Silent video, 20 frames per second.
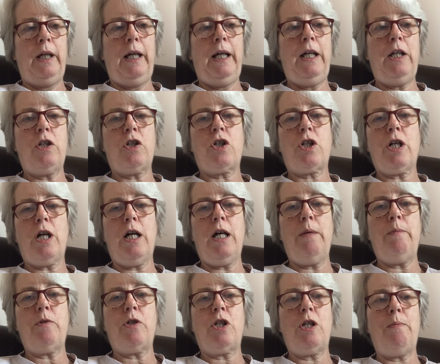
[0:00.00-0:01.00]
Each
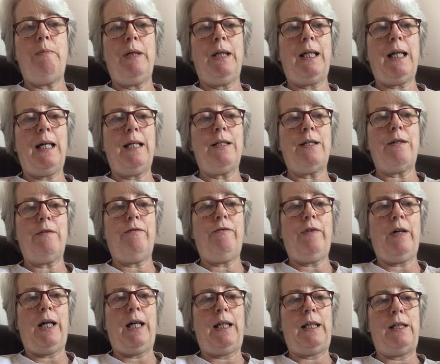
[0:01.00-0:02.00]
time she began to
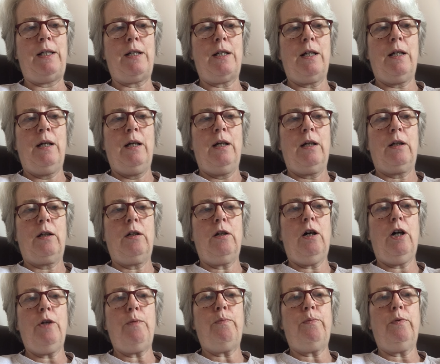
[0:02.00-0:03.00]
fade,
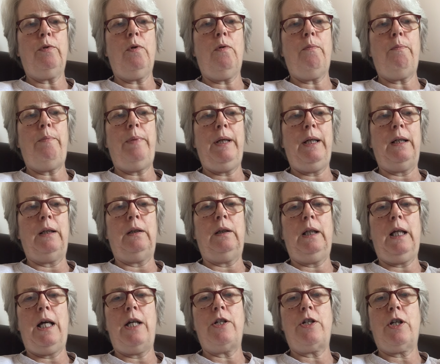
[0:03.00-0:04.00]
God brought
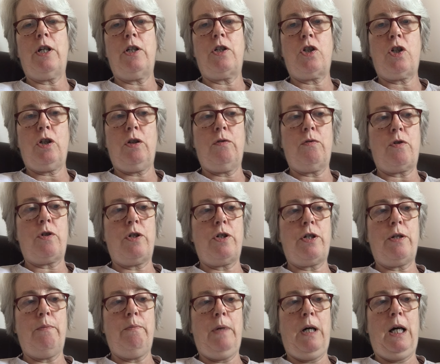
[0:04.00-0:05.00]
Bill and her children
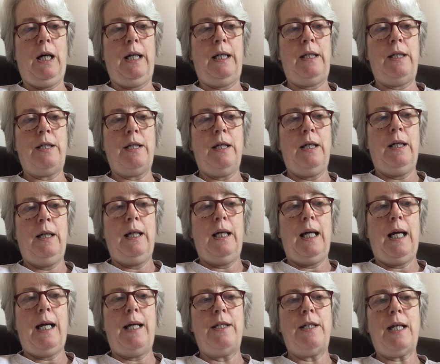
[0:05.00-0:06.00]
to mind,
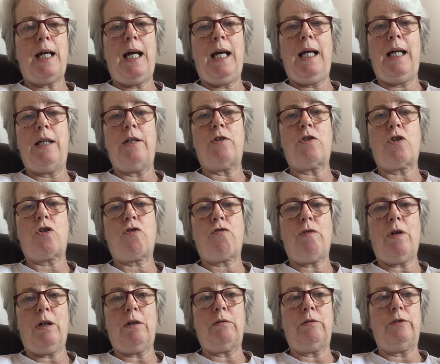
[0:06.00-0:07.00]
and Anne
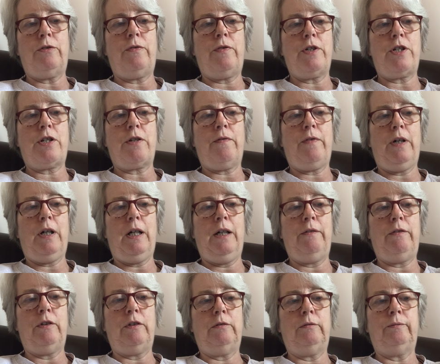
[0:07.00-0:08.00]
struggled for
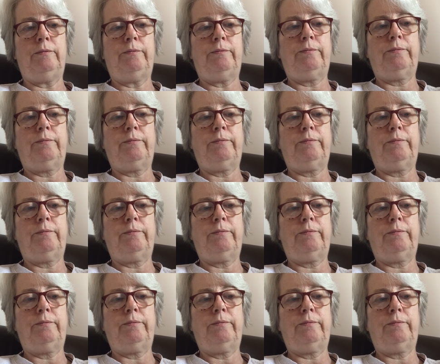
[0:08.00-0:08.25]
survival.